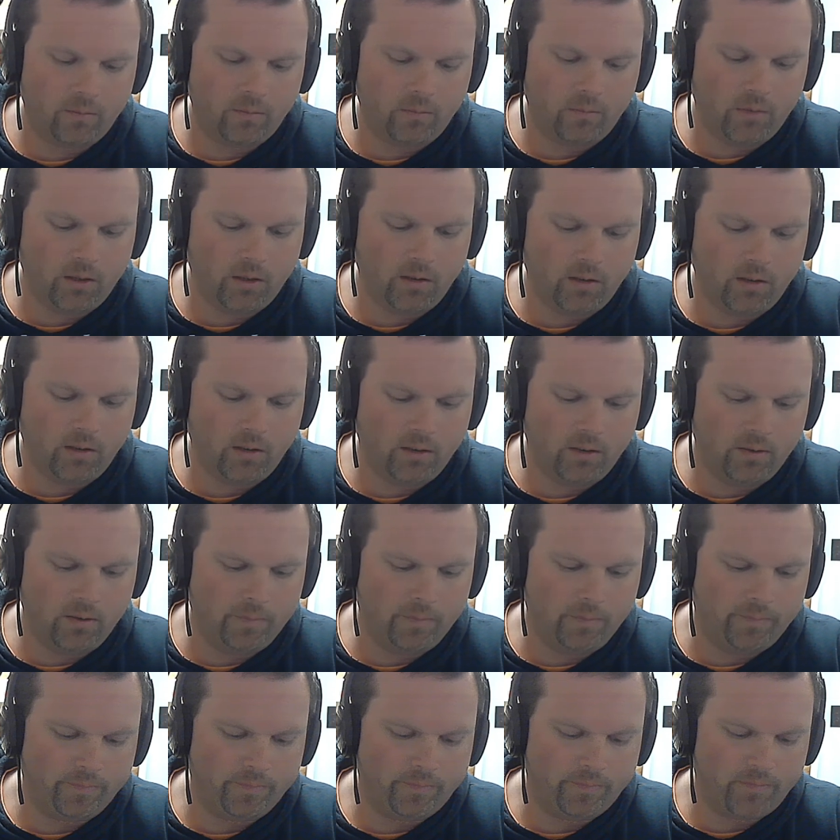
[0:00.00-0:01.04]
But
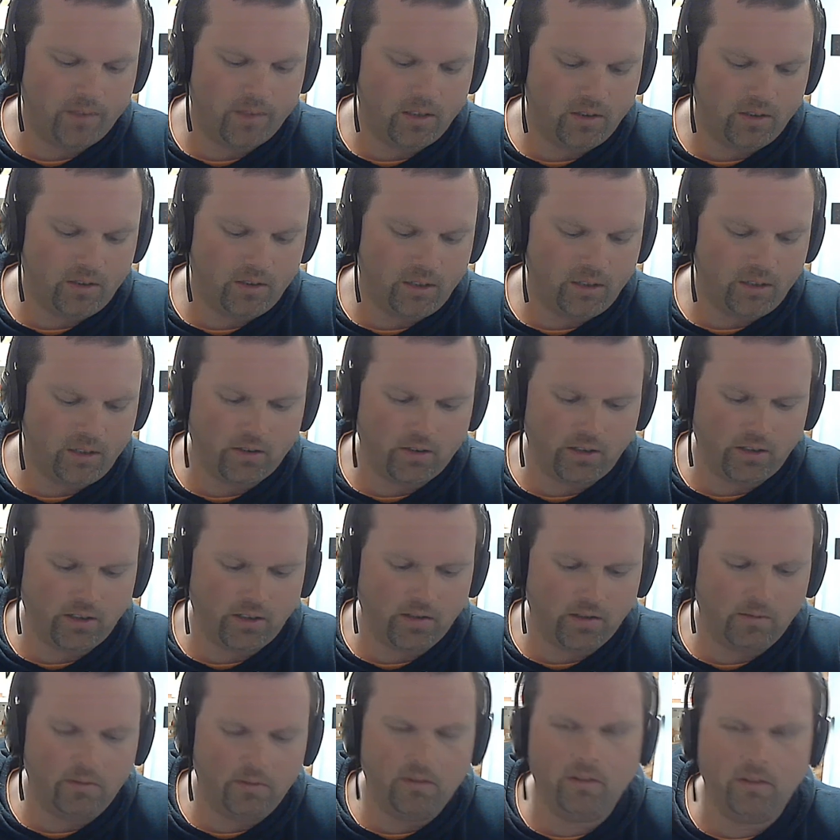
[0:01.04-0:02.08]
it tastes like
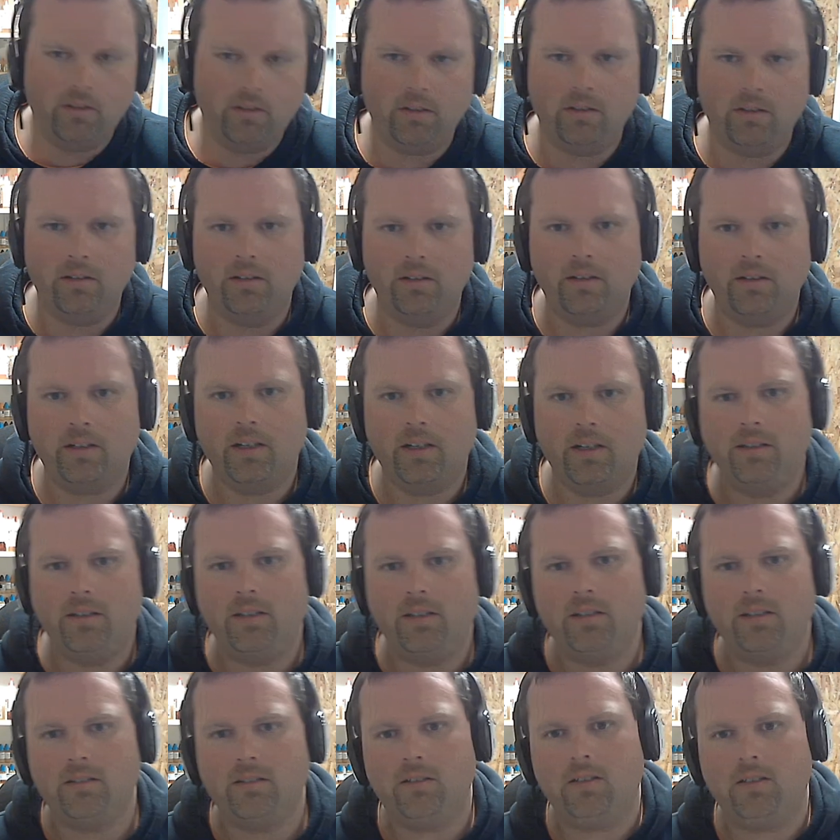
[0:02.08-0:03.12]
it kind of
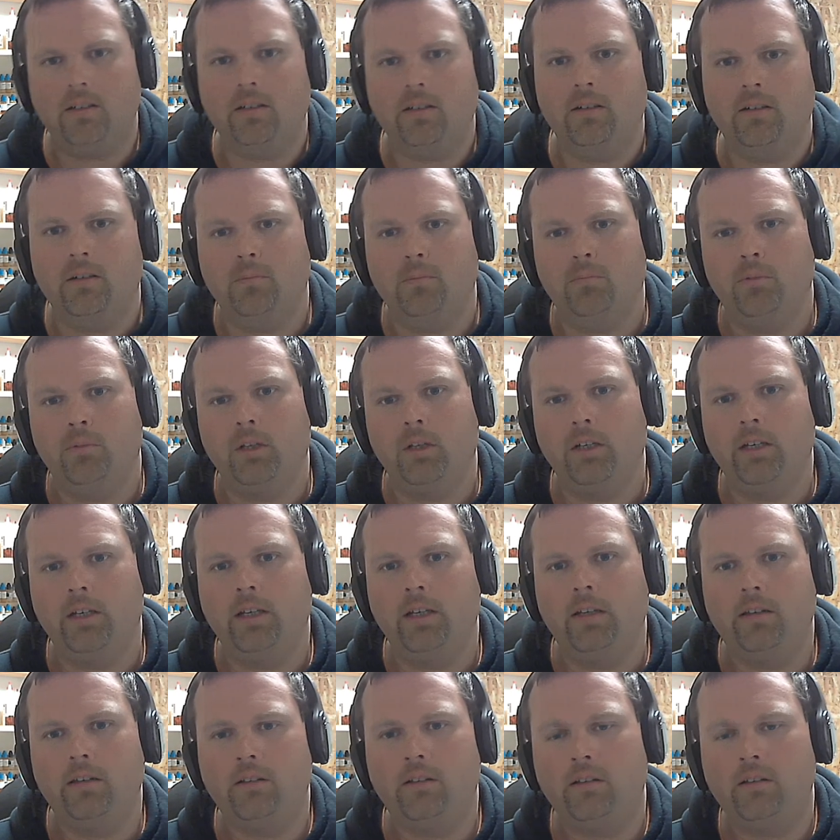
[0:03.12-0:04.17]
tastes like a
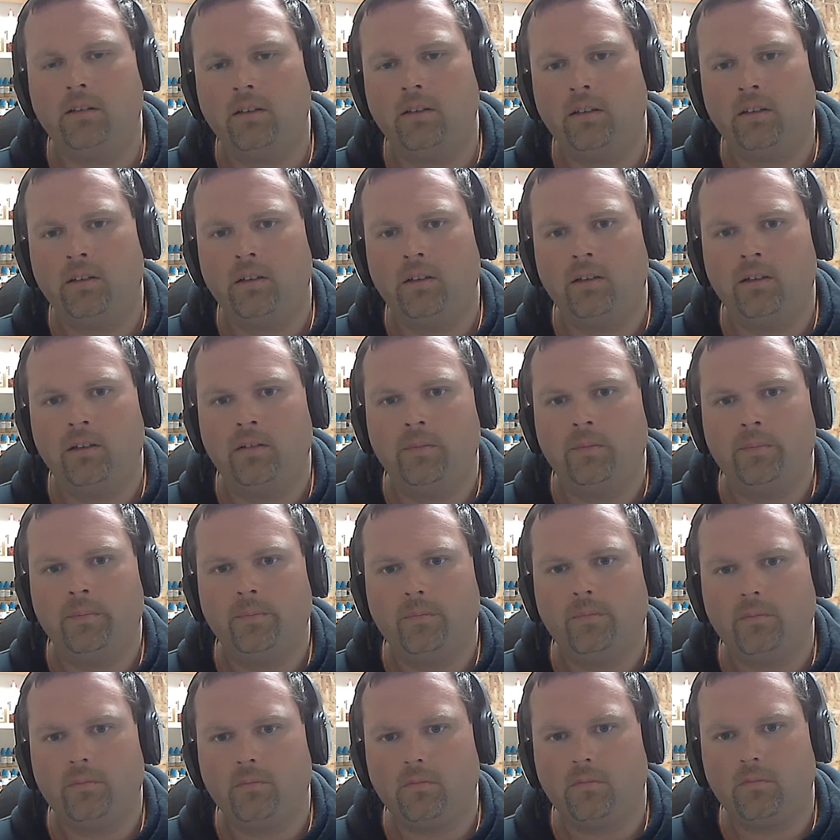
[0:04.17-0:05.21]
plain
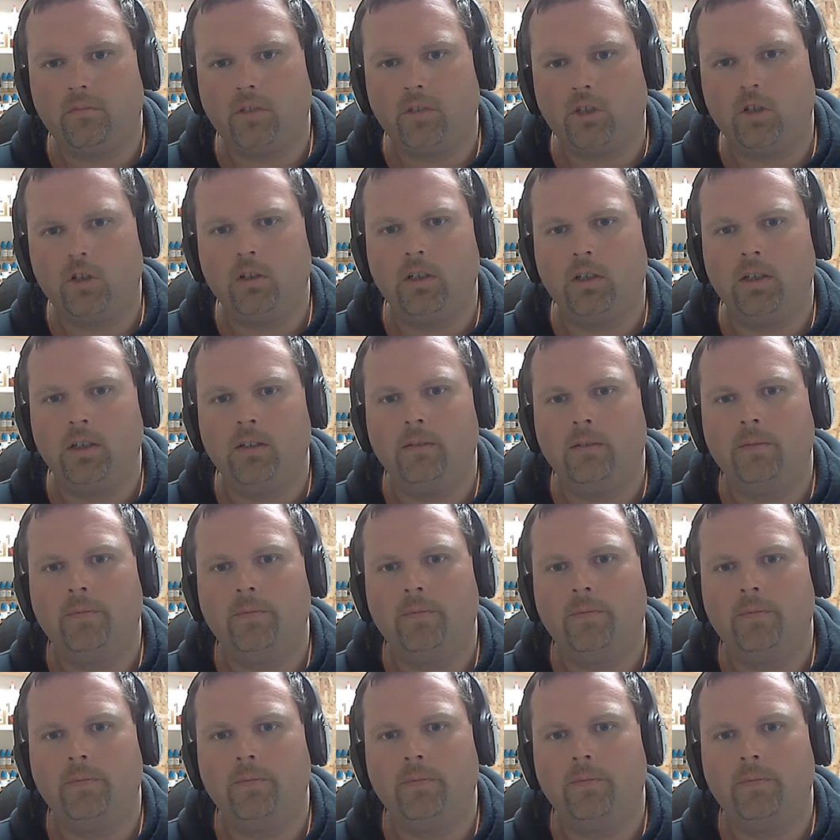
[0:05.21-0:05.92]
cookie,